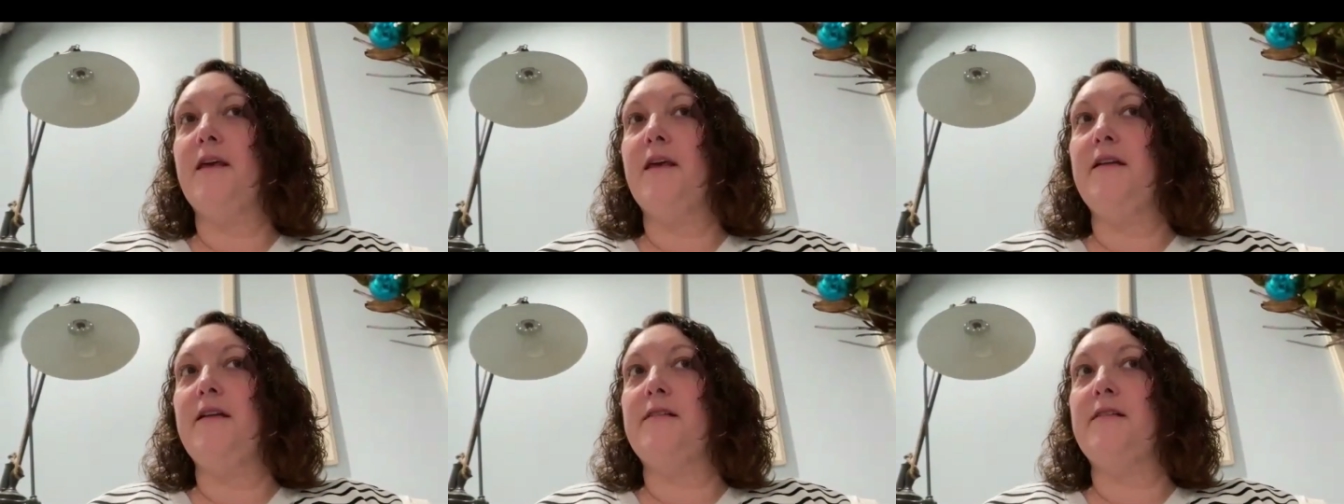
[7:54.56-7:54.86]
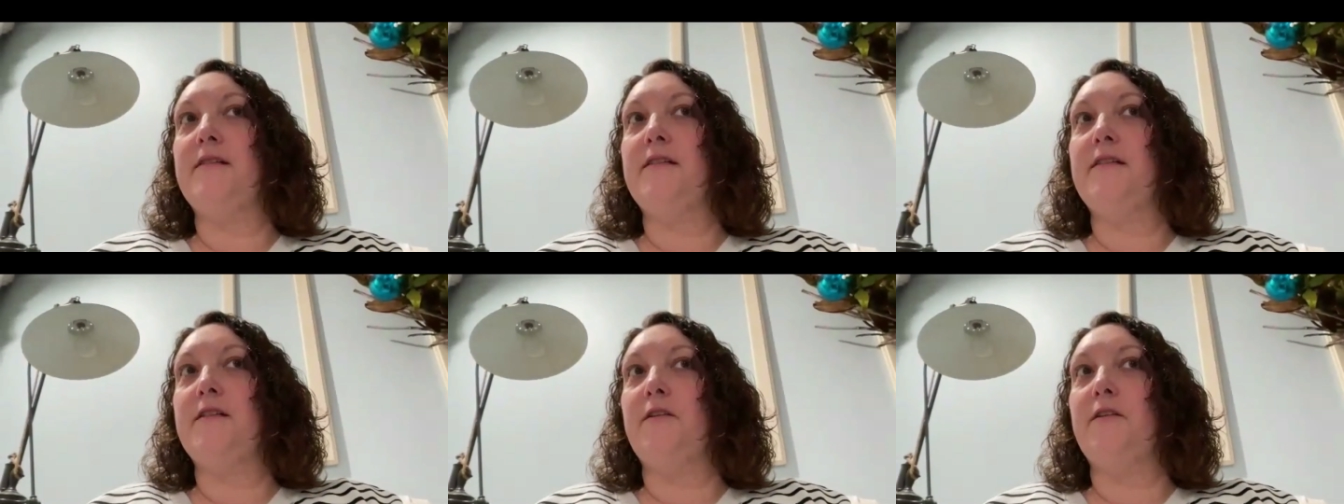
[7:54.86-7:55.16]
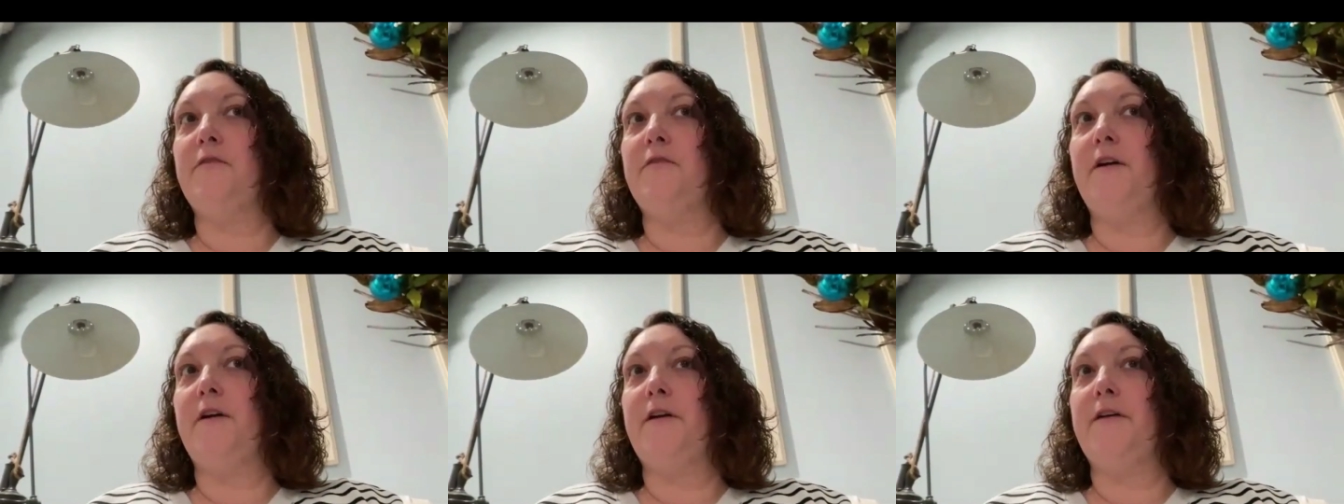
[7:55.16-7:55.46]
it's
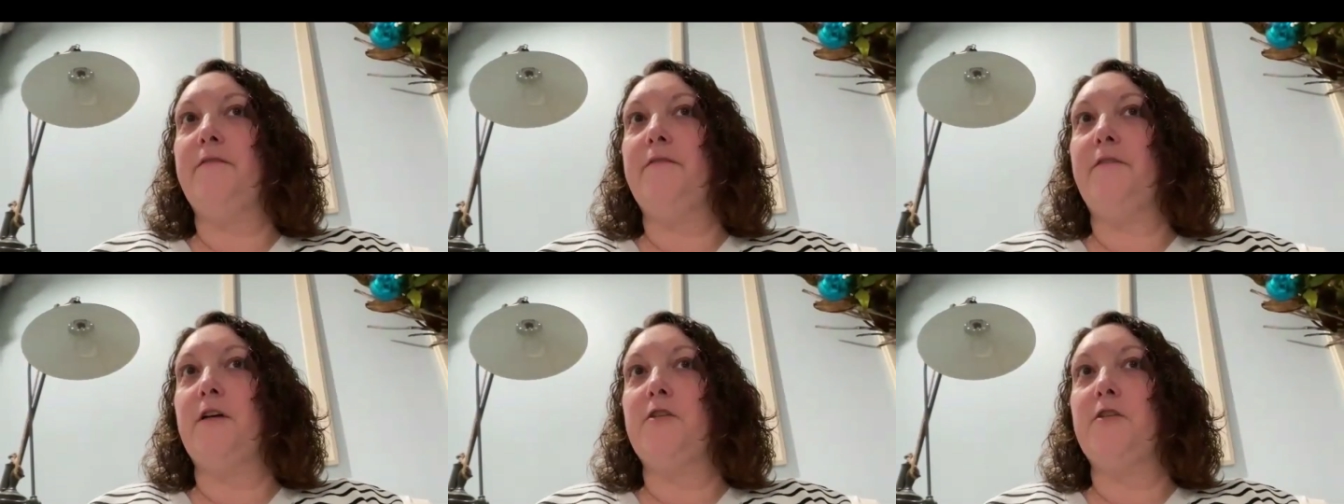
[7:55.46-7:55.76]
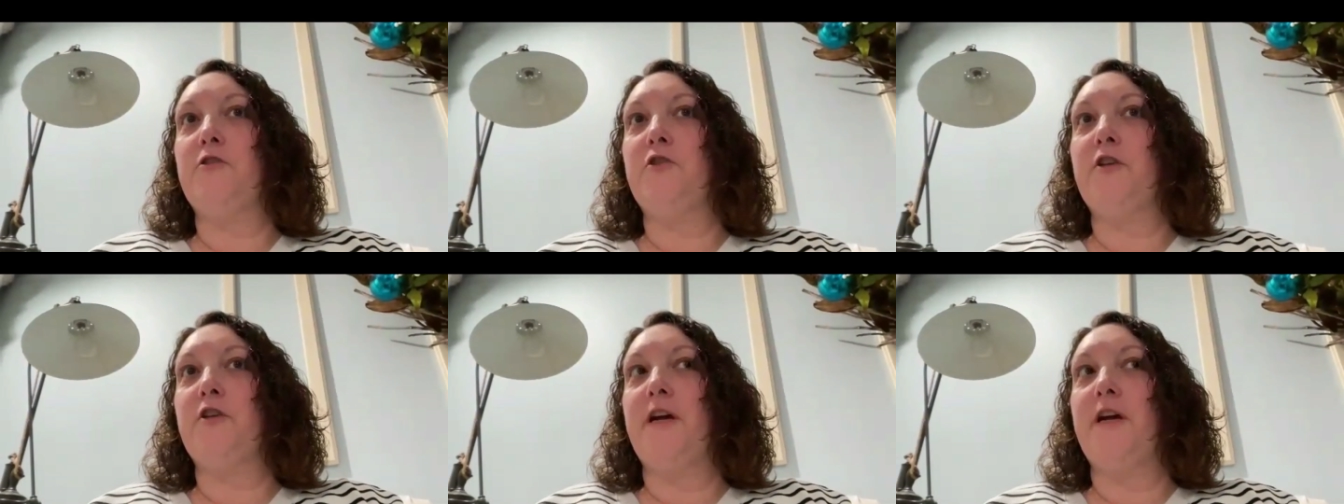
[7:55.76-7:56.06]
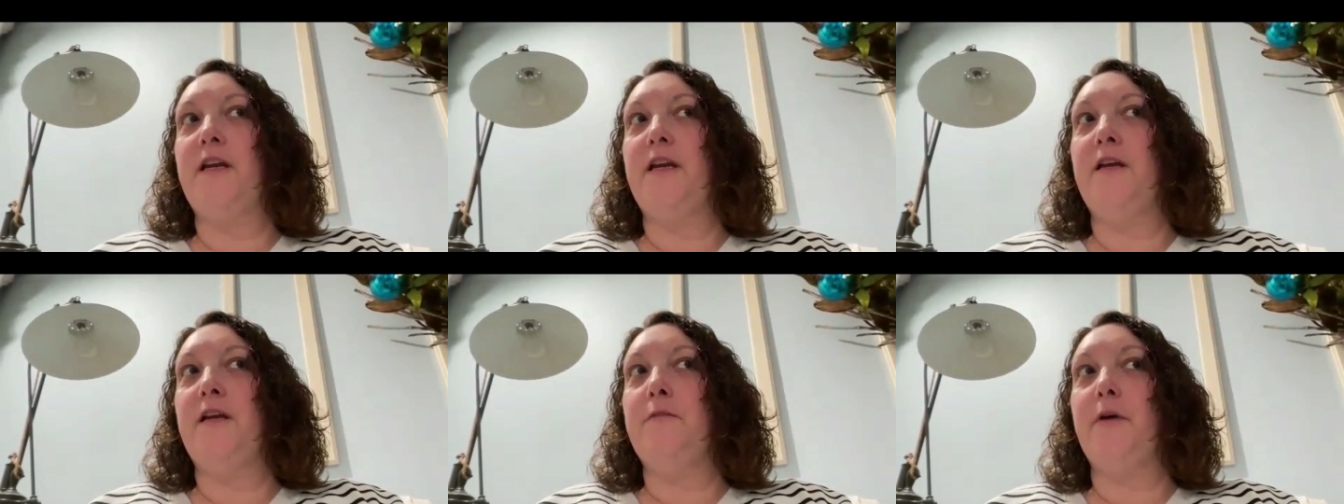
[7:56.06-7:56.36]
still very
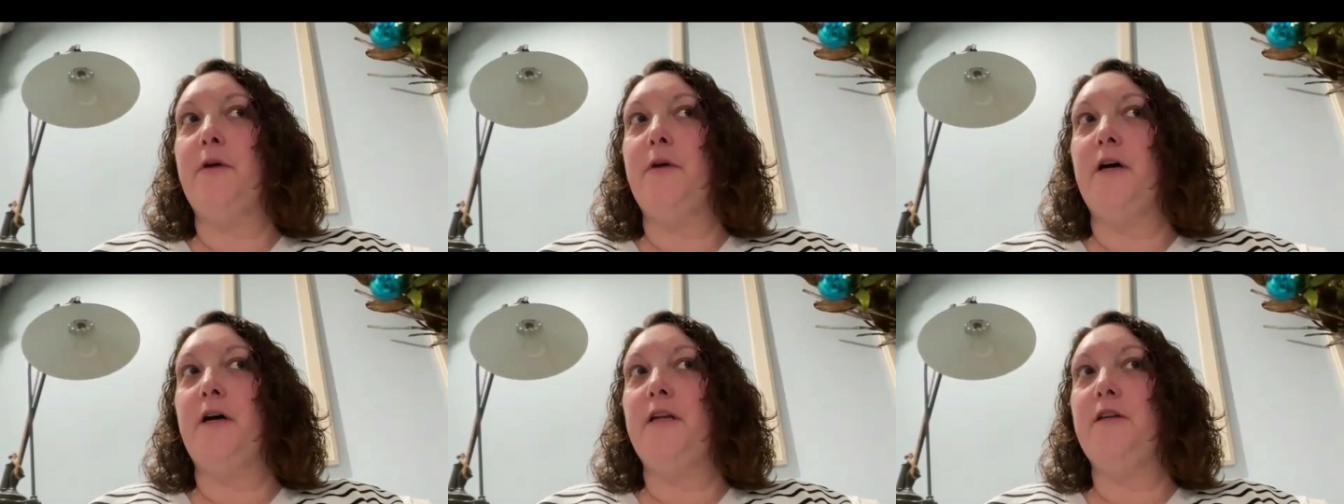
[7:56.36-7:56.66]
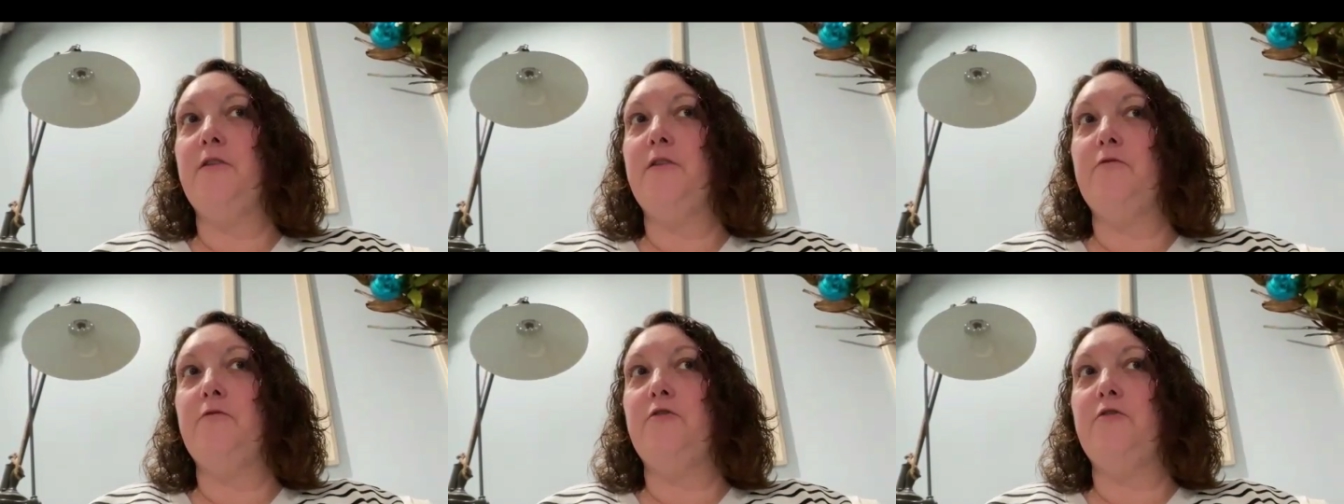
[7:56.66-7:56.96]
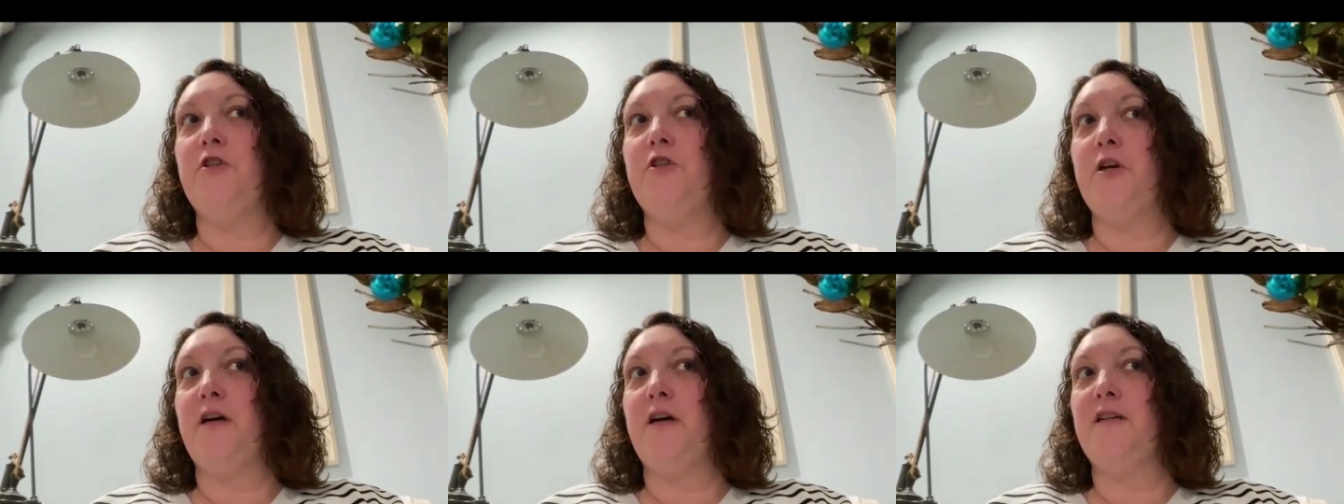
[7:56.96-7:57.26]
frustrating, but you
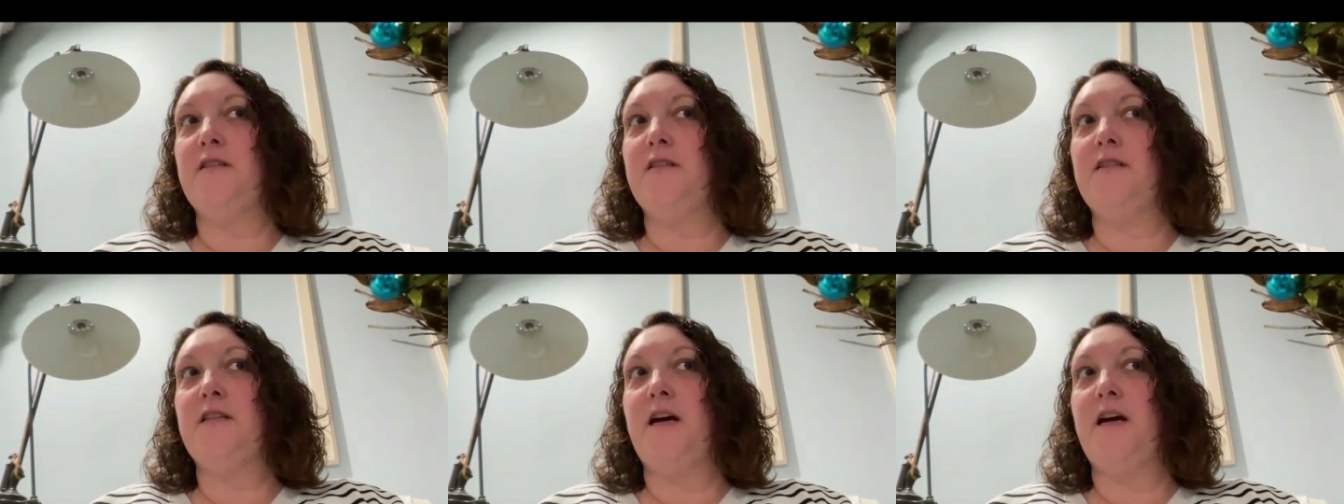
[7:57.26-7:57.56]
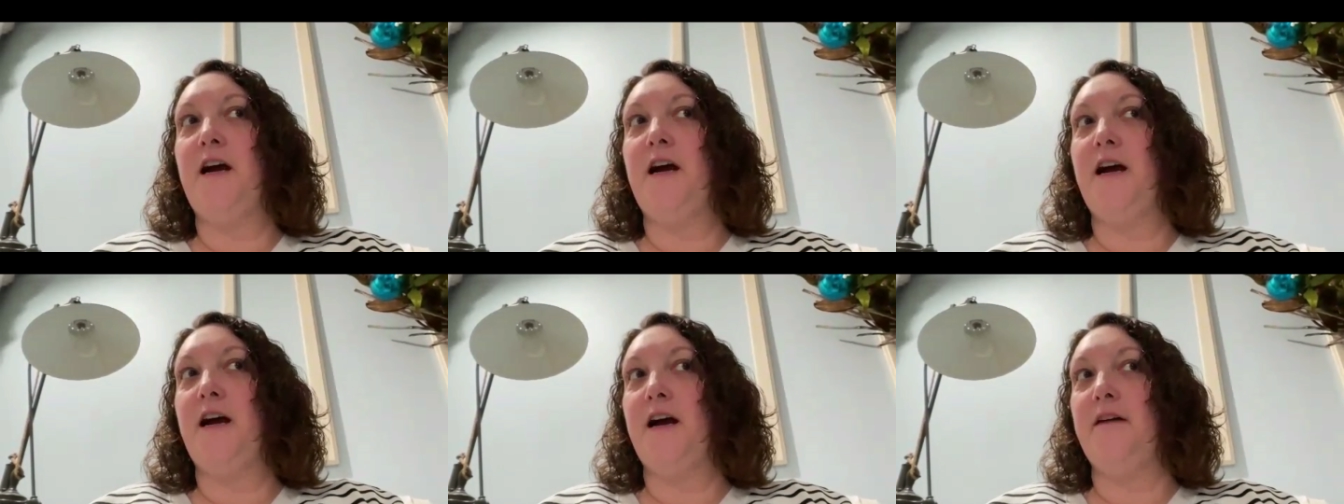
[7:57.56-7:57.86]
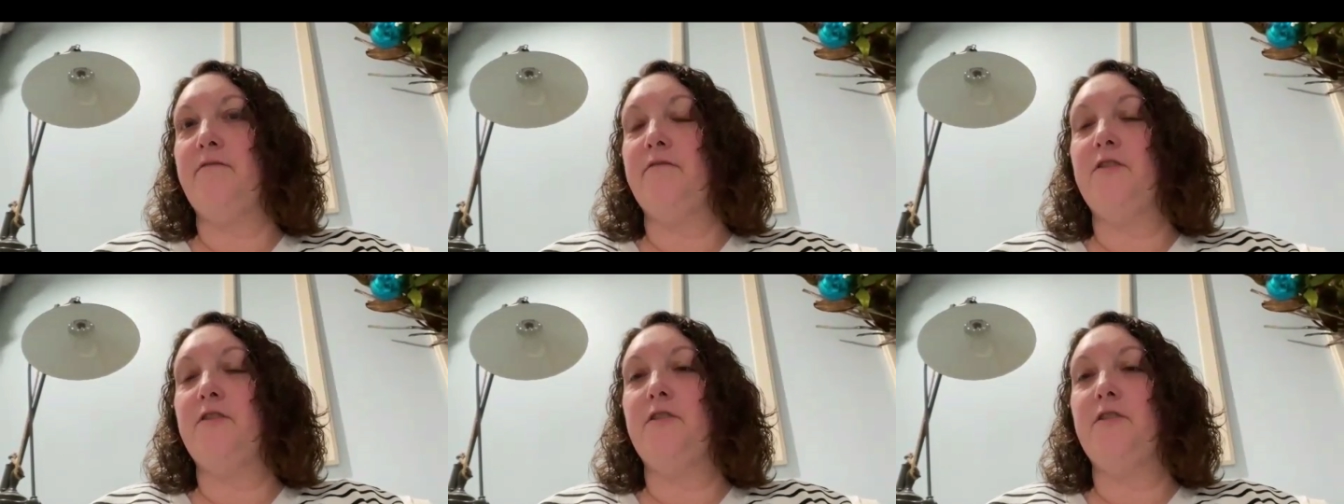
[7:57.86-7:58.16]
just
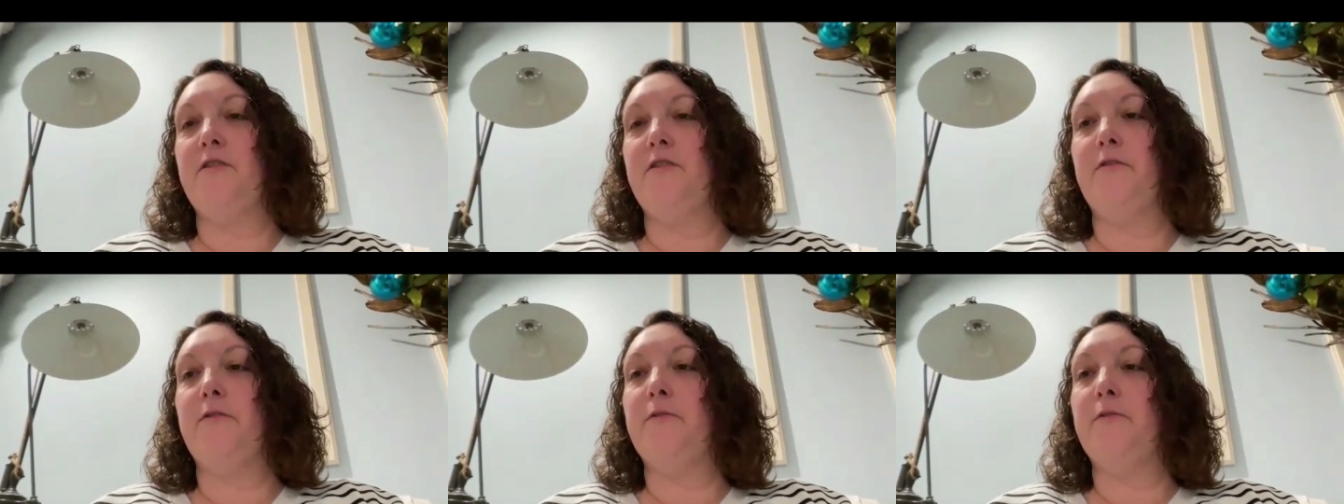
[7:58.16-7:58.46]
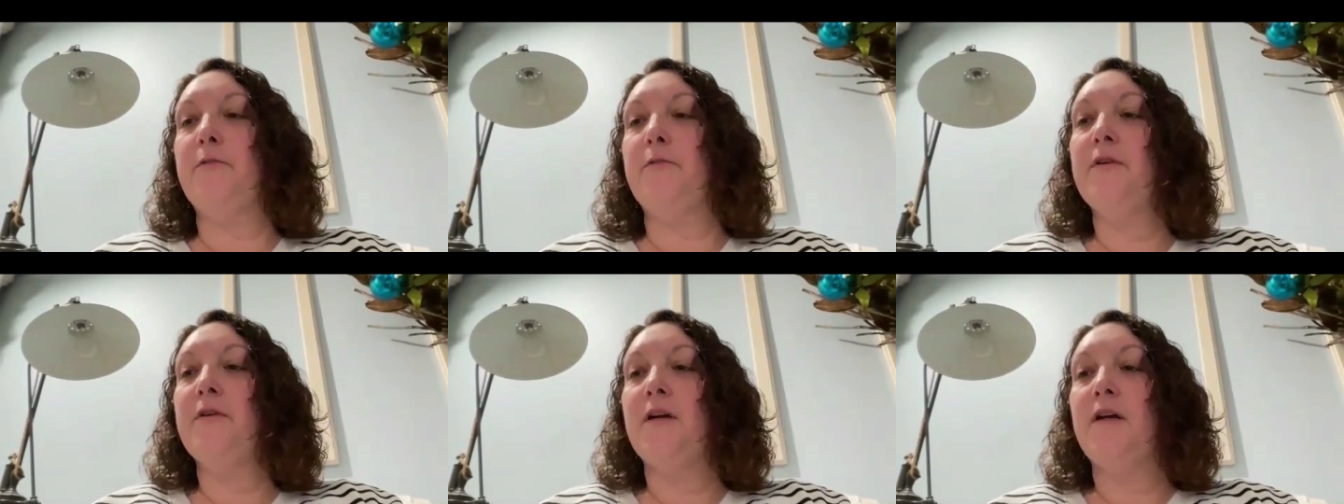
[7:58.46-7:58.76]
have to